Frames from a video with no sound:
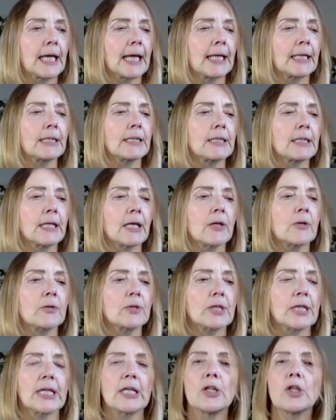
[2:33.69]
and the girls
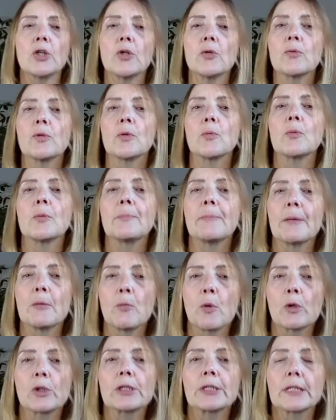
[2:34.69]
that he knew that would be
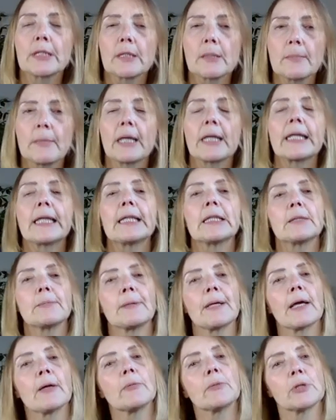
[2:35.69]
wanting the money to be
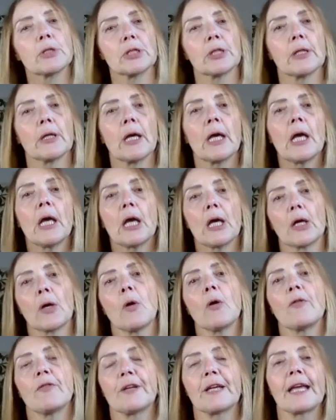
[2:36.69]
able to go
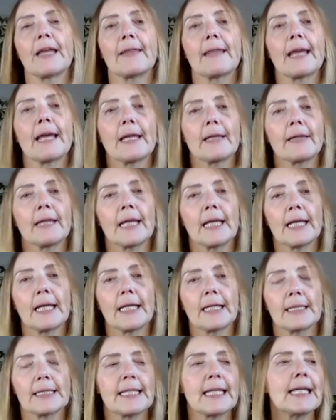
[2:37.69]
off and get their
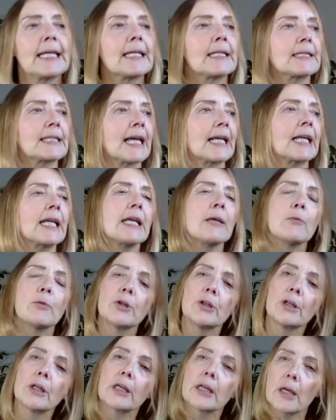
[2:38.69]
next hit, and he would
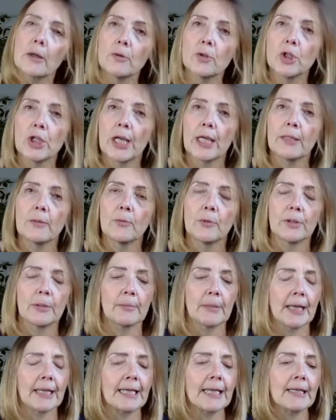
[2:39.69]
negotiate with them,
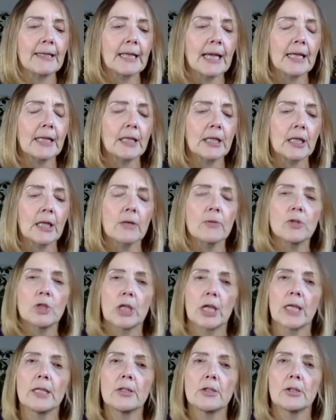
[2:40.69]
and in that
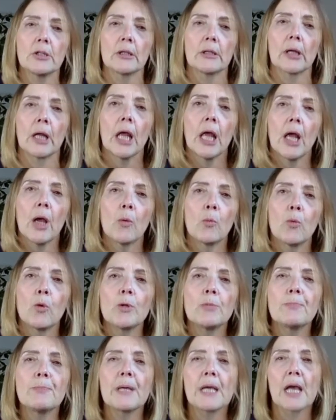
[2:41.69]
negotiation
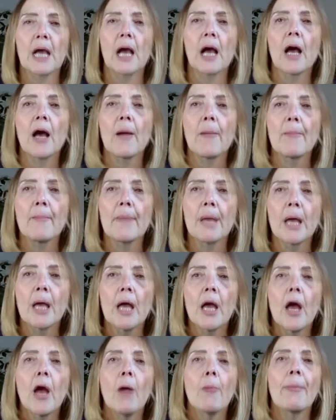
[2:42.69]
would become
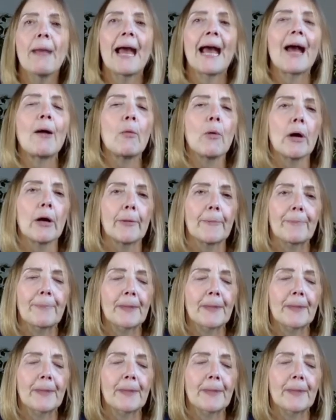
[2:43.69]
power